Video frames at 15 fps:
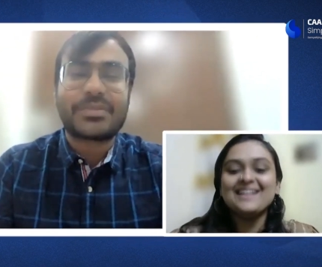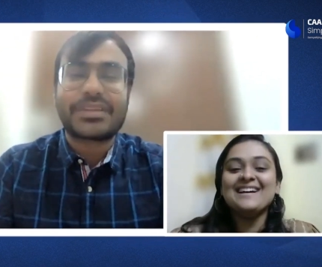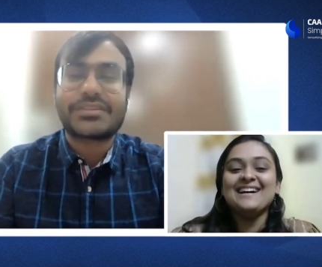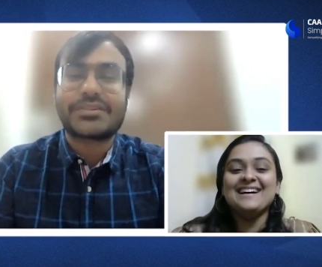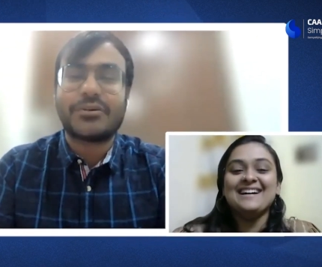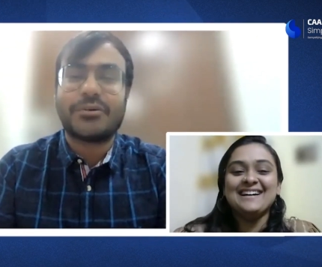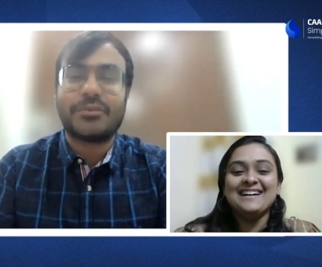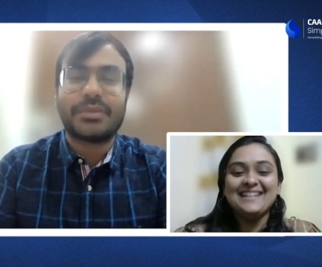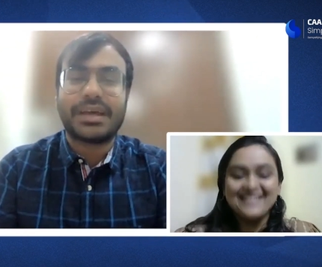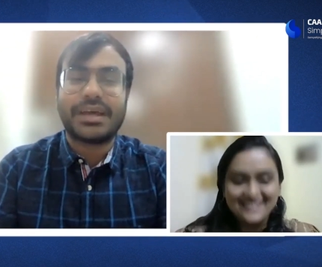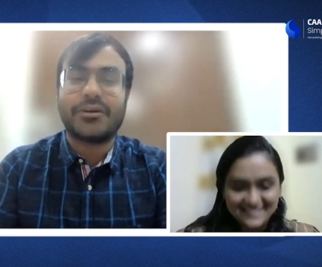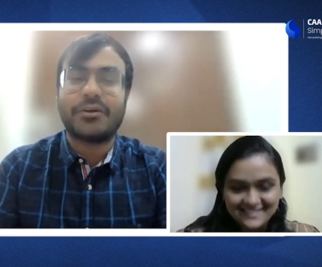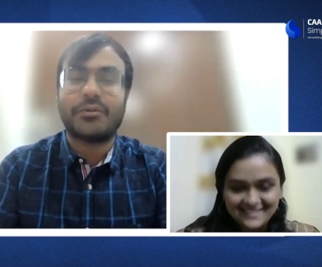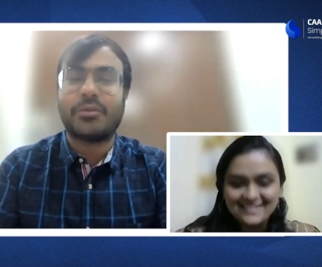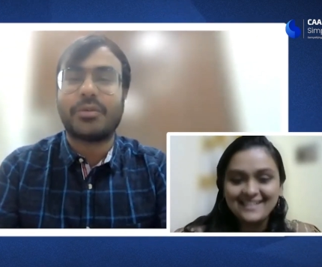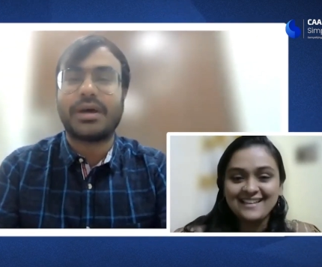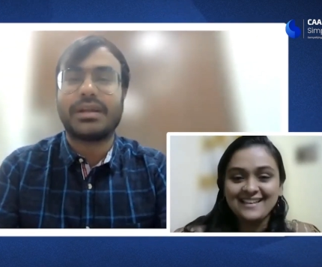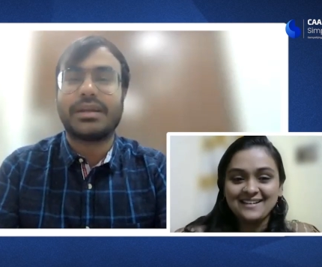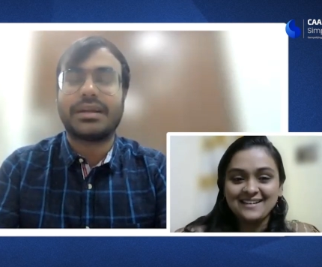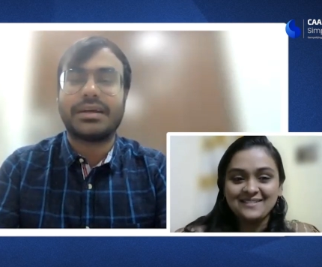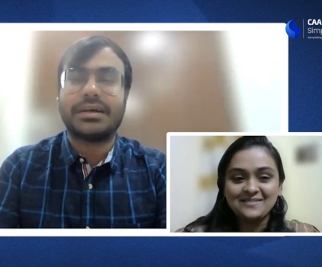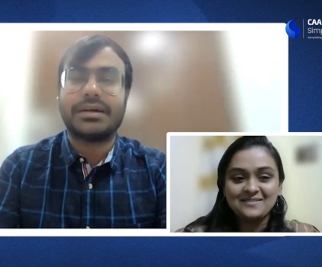Speaker 1: yeah. So, hello
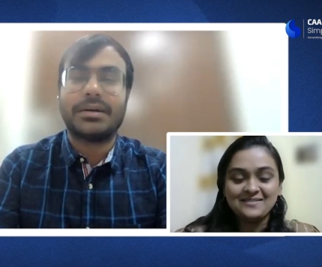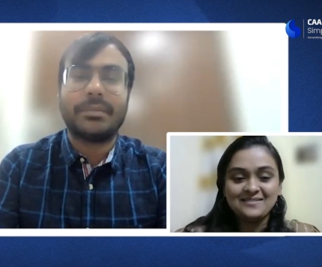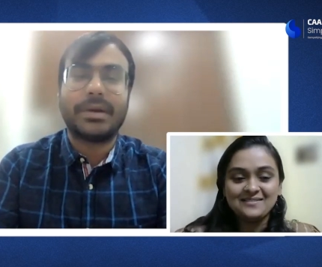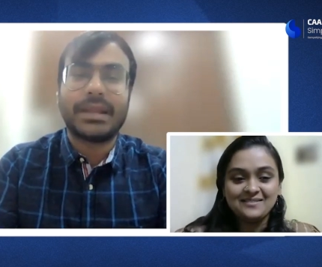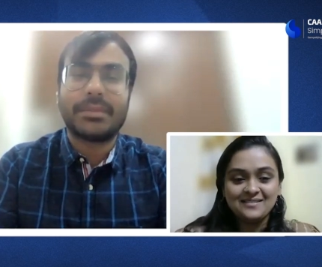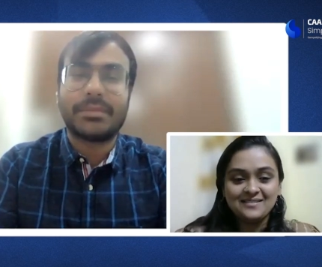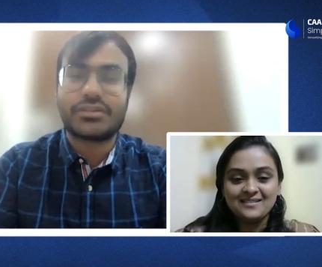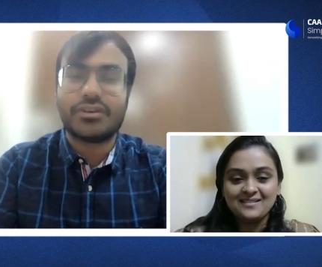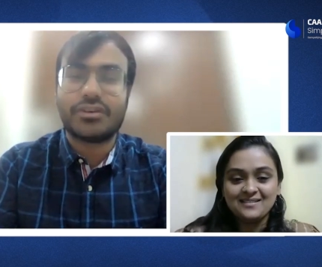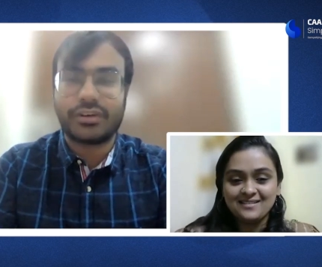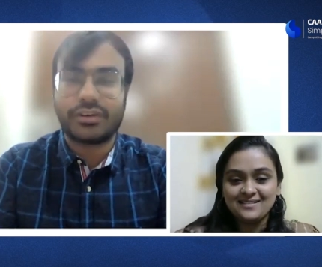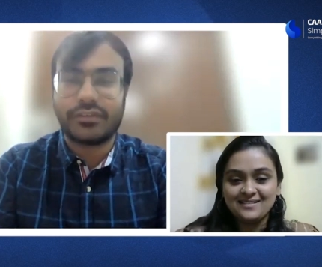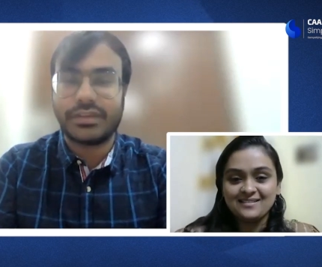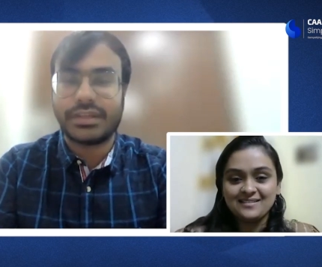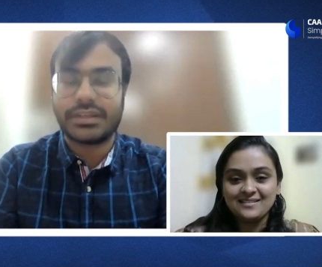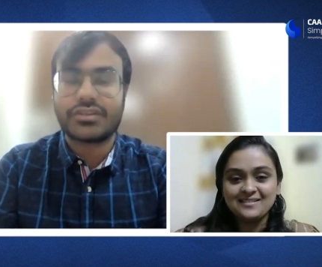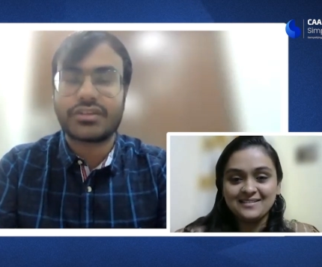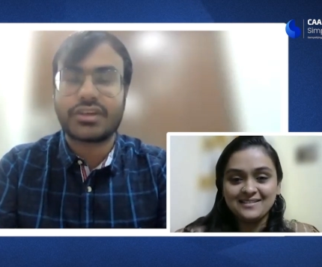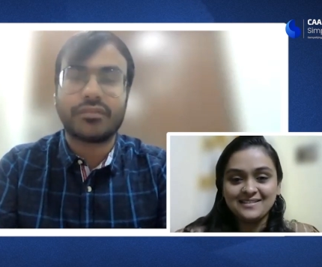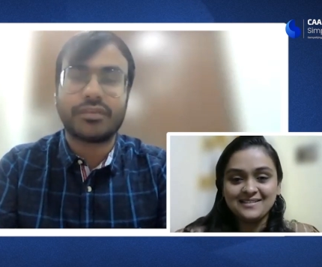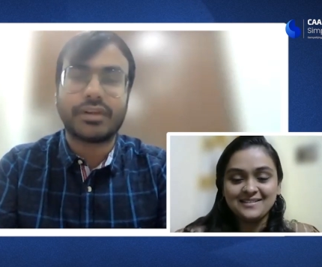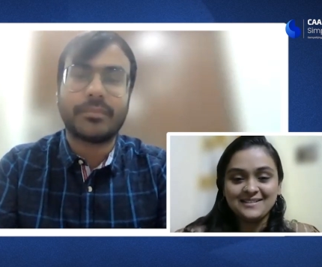everyone. Uh, my name is Dr.
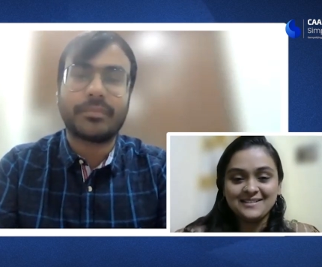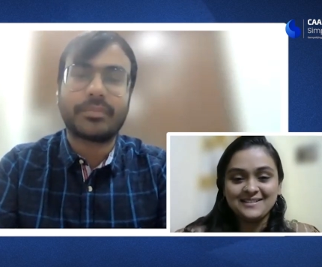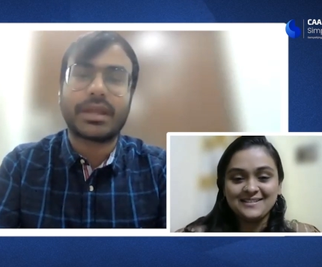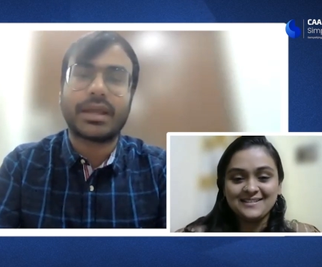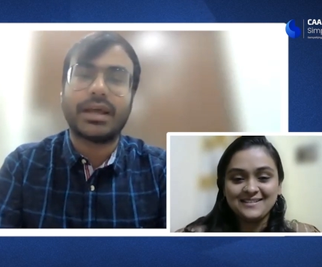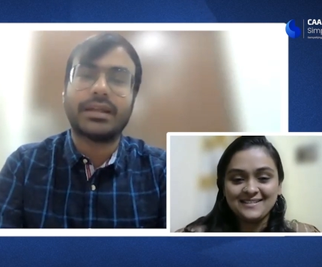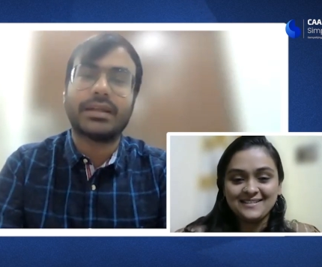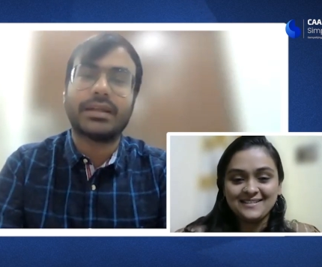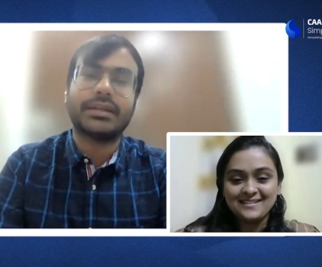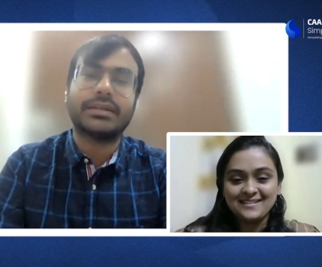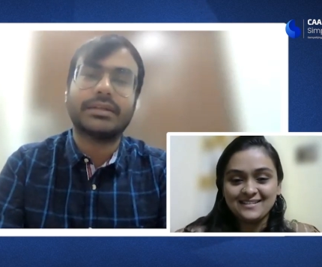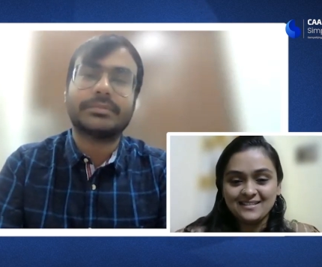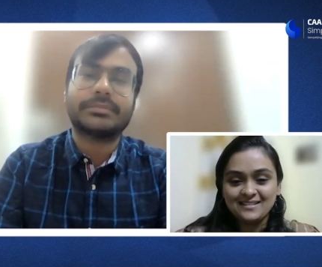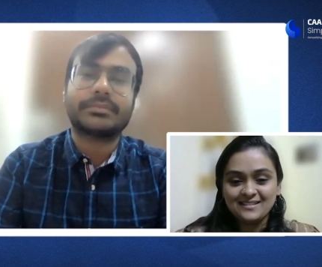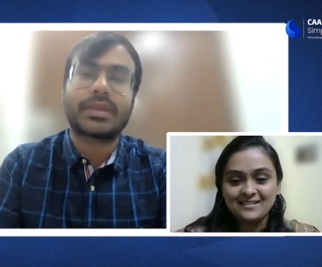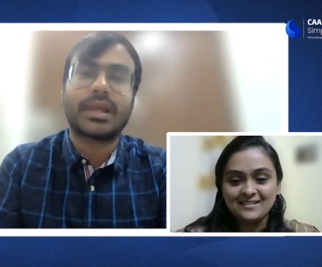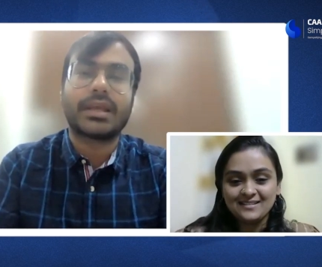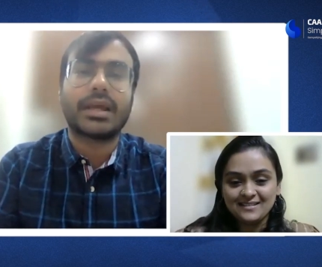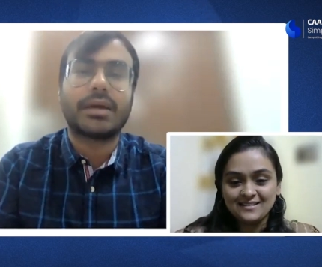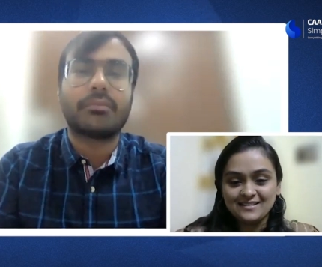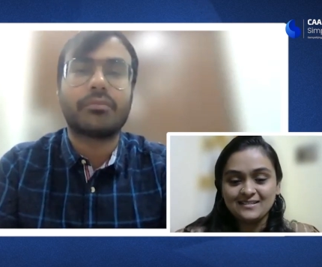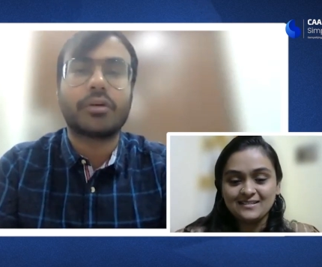Ritesh Chawla, and uh,
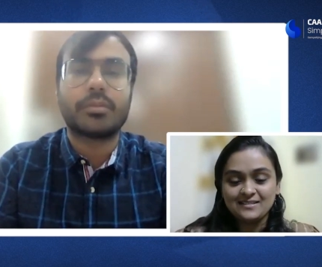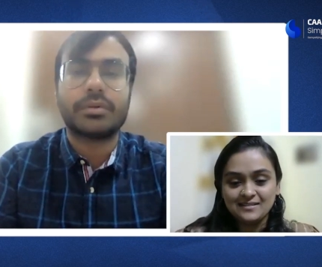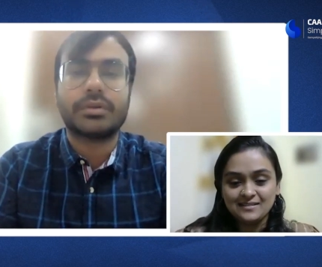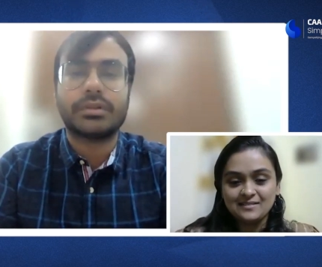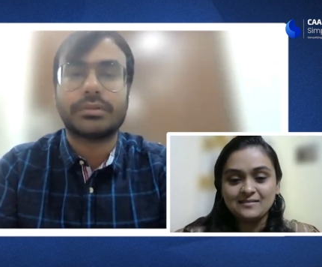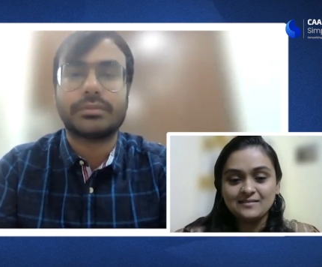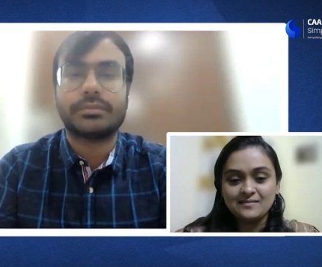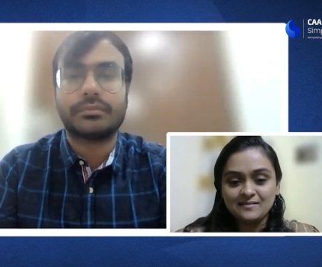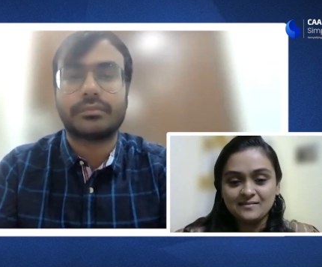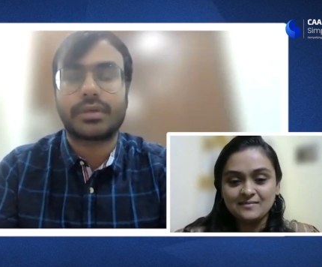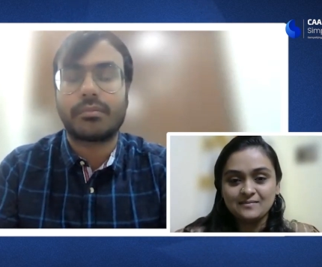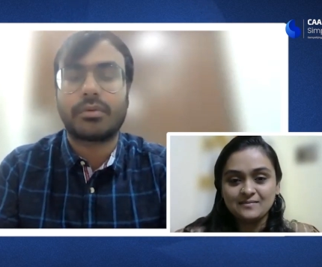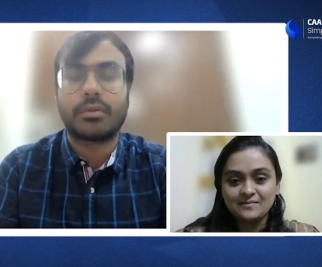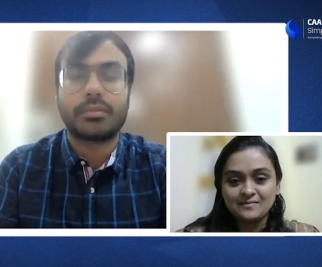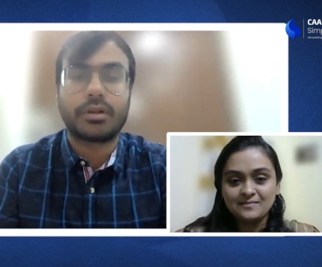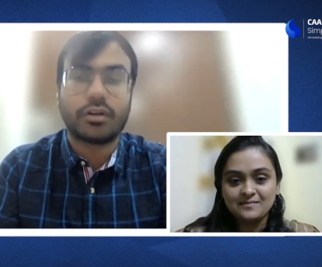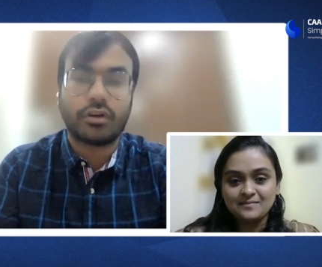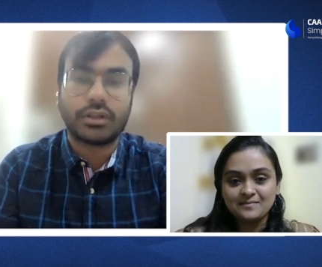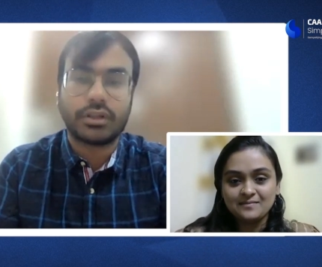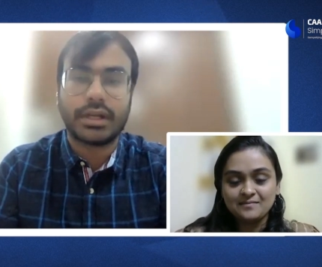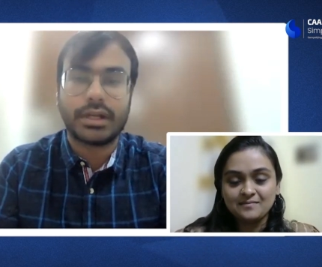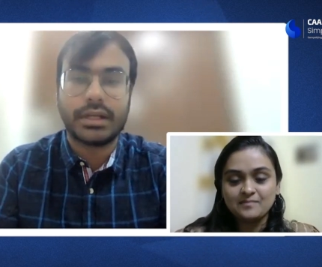I come from a come from the
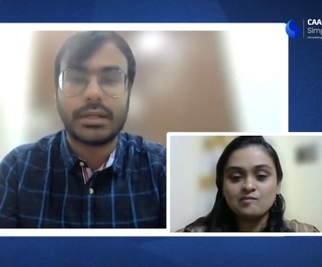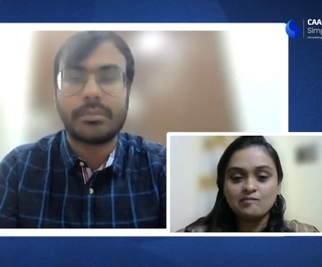northern